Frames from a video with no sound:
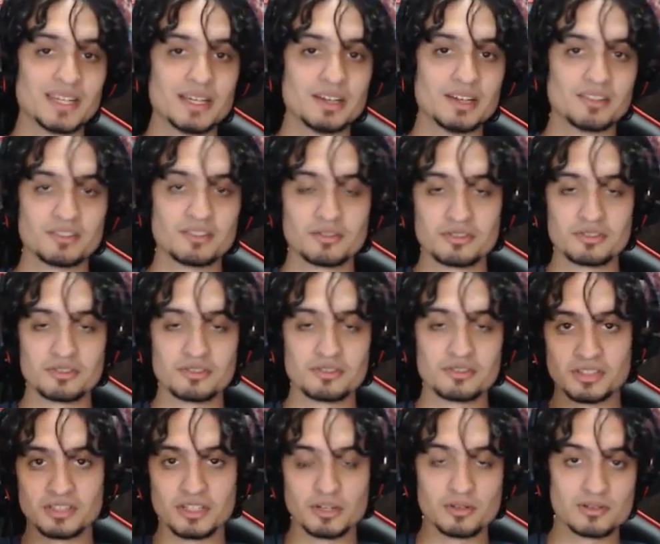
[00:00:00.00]
So just, you
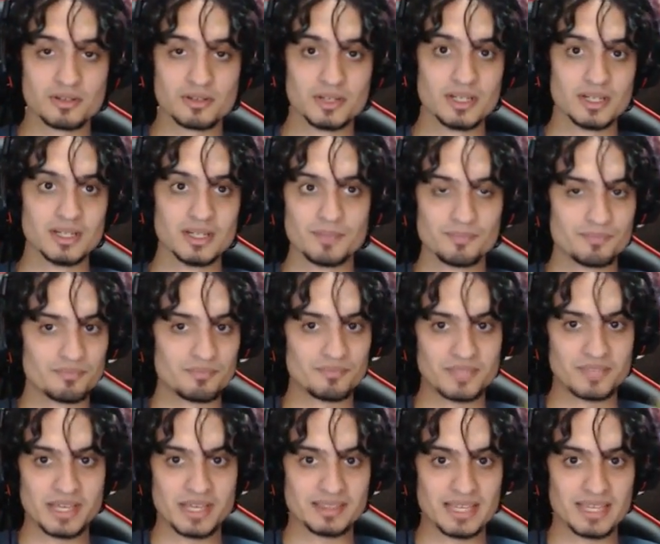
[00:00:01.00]
know,
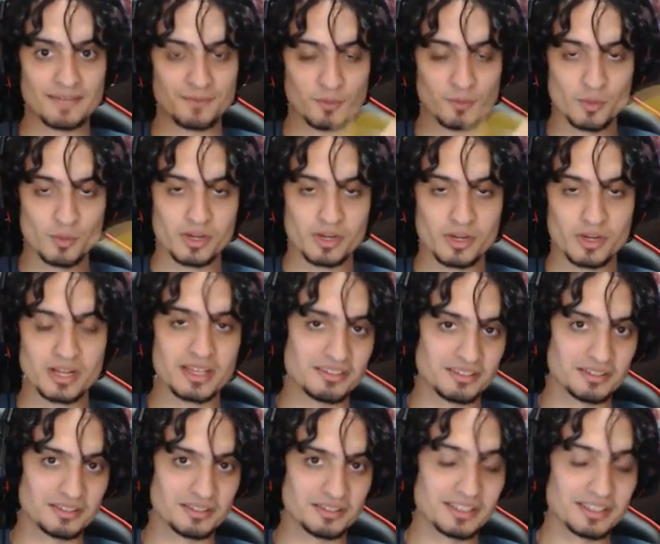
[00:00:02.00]
take that for what it is
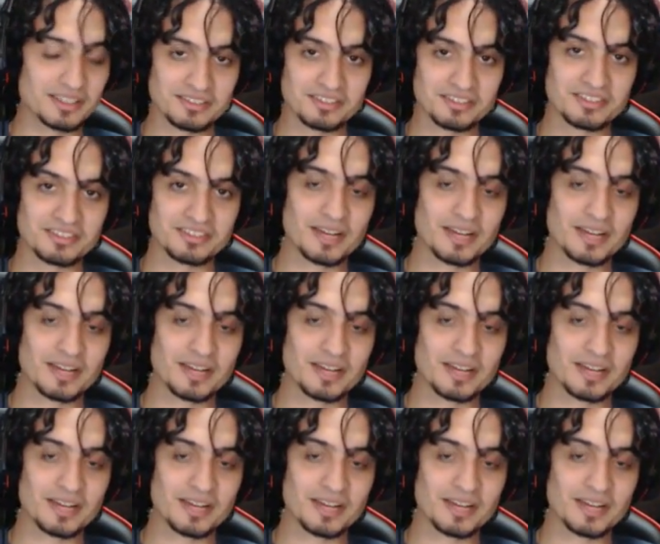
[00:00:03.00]
and I guess decide for